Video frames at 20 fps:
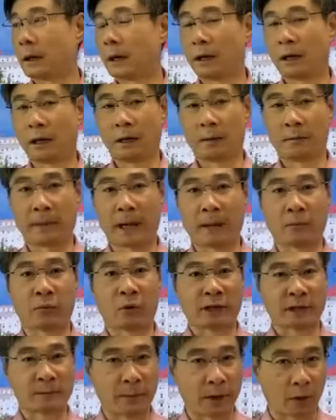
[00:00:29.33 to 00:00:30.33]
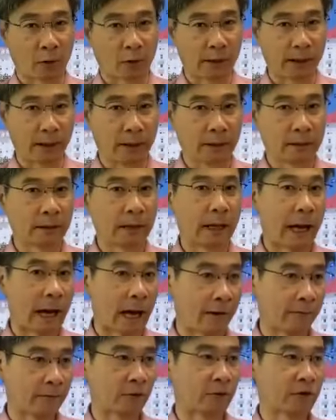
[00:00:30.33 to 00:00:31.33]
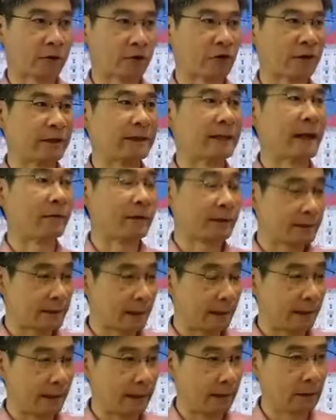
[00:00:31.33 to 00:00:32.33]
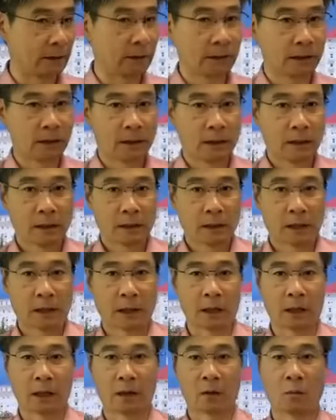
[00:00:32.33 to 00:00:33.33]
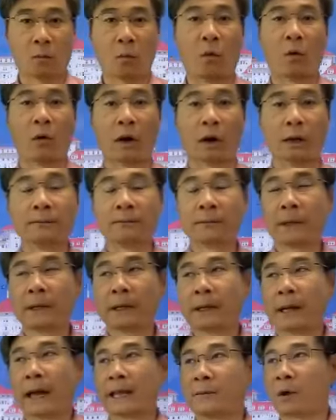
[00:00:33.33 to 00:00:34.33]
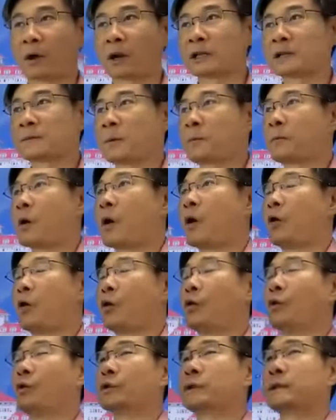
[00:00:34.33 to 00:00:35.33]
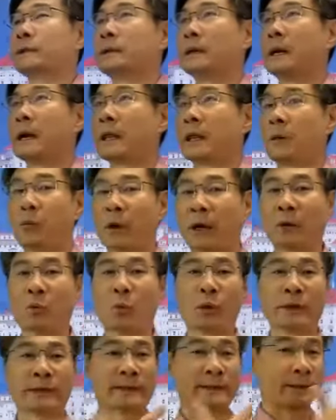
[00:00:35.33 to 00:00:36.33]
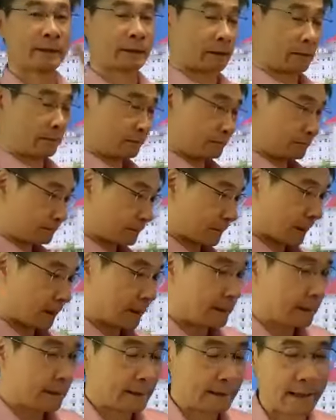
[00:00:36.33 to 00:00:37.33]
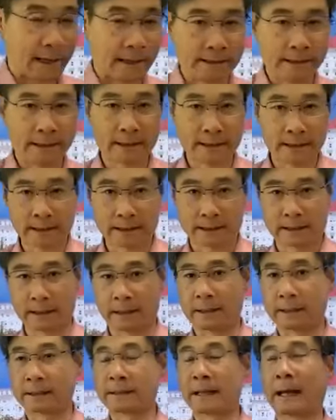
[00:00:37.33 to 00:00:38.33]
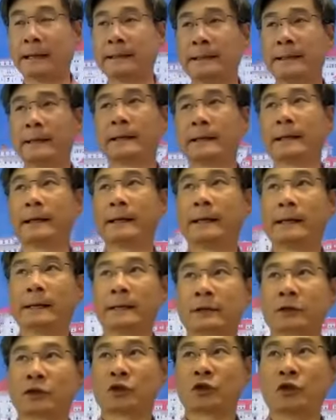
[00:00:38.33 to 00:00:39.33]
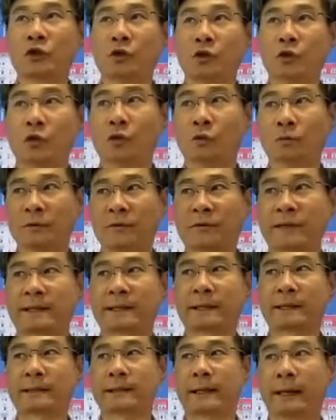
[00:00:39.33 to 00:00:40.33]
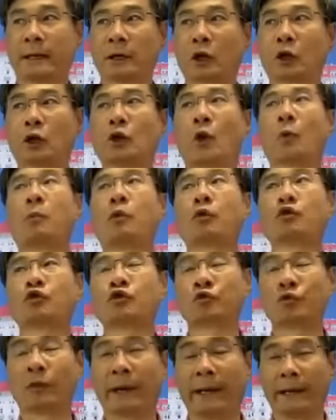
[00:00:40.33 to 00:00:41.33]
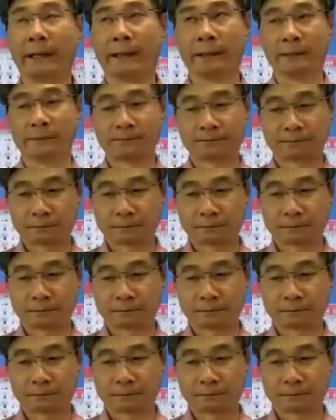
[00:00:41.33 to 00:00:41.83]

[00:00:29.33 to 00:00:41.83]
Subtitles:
and prosperity after such a devastating war? And the Americans propose the Bretton Woods system. The idea is this. The idea is to facilitate global trade.